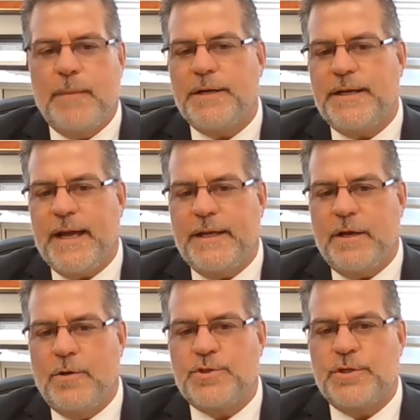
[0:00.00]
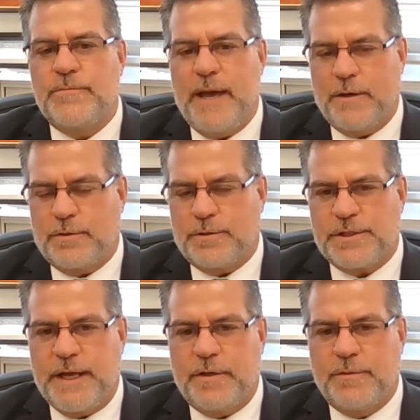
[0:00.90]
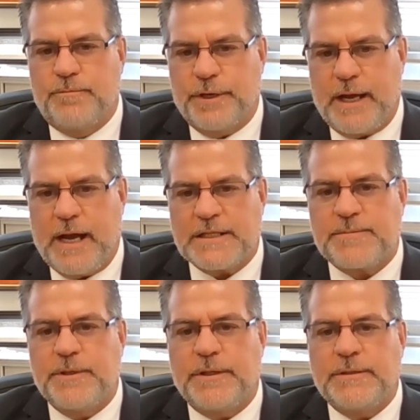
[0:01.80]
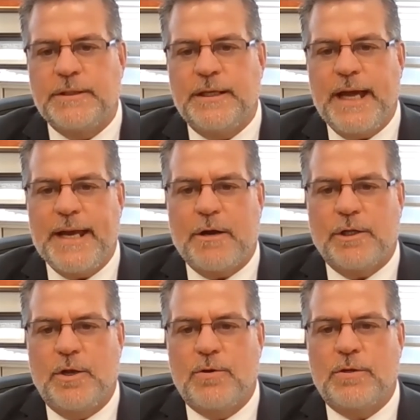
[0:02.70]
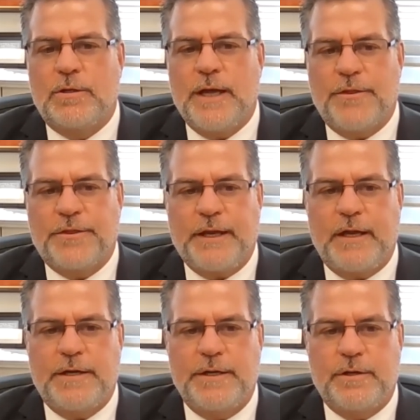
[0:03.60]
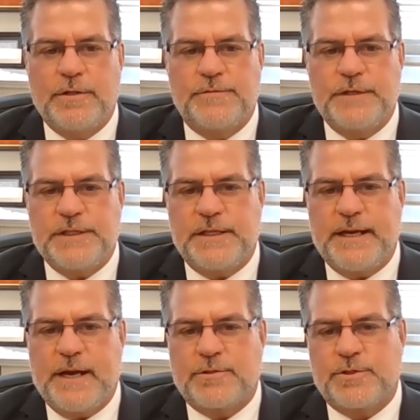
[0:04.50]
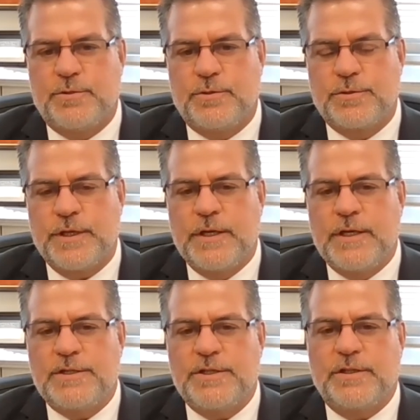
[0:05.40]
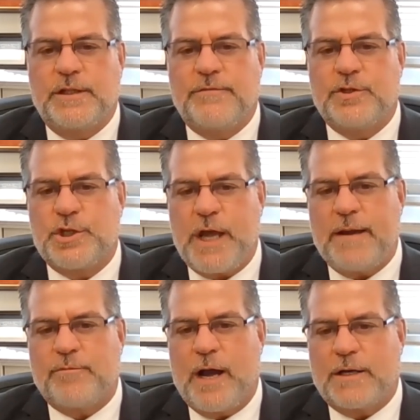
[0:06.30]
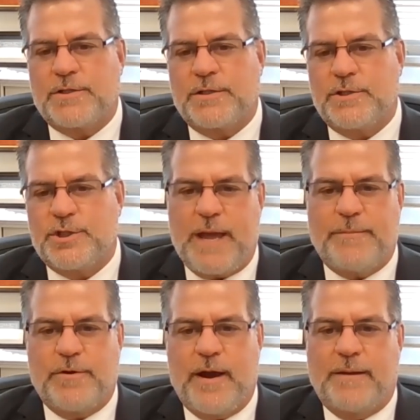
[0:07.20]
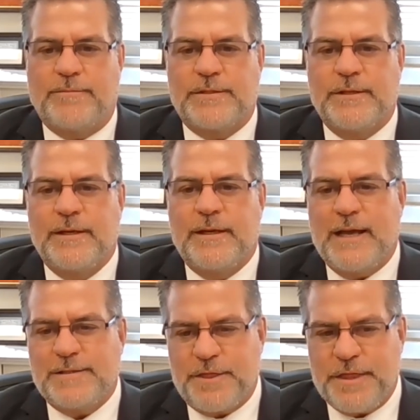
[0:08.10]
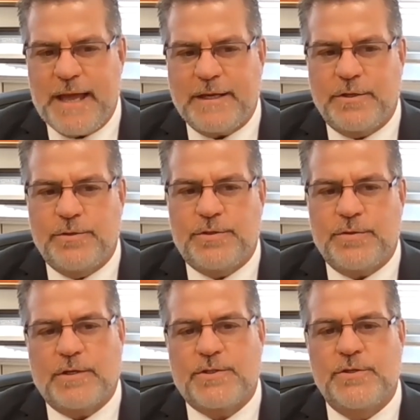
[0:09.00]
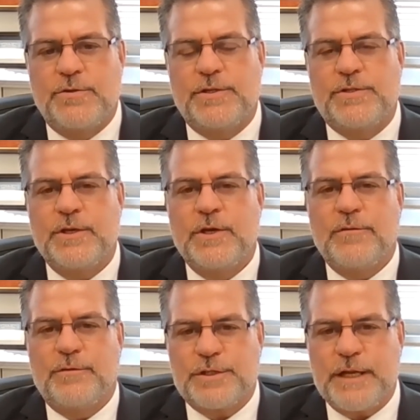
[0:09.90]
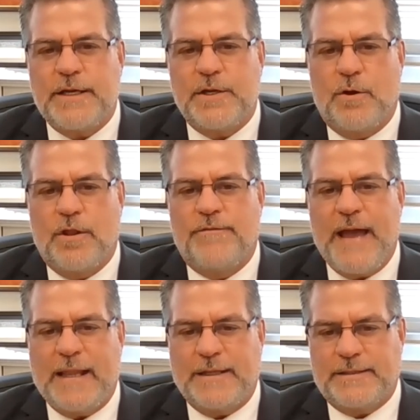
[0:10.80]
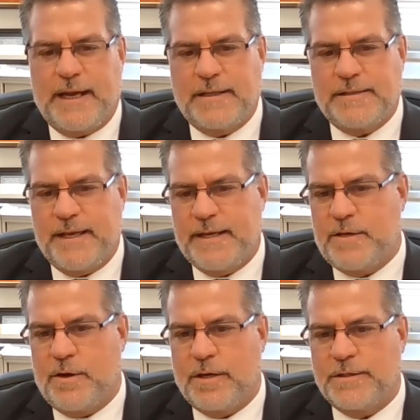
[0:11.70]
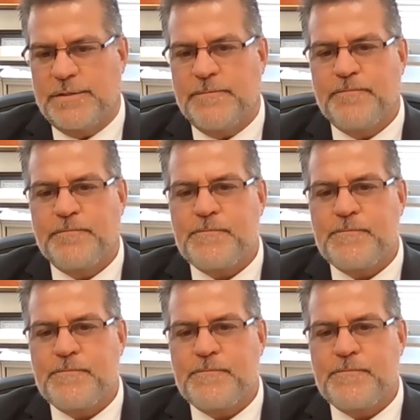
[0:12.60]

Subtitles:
Monday, Ocean Medical Center, Brick Hospital, and our local healthcare heroes visited our schools to deliver shamrocks, shamograms, as a thank you to our students for sending all the Valentine's Day cards.